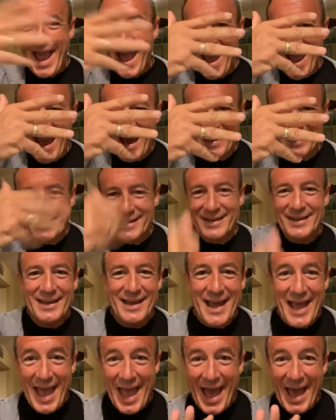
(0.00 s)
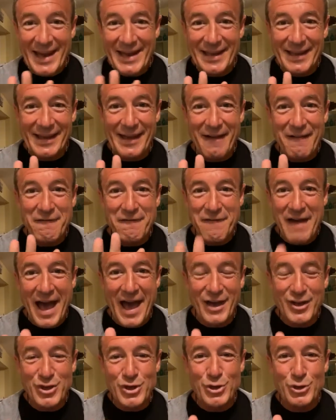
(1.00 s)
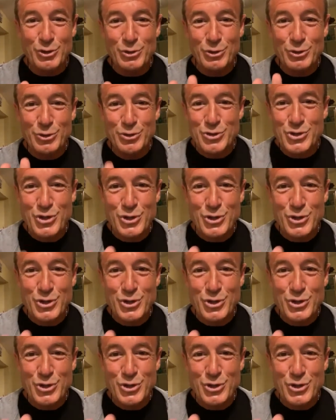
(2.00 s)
and adding value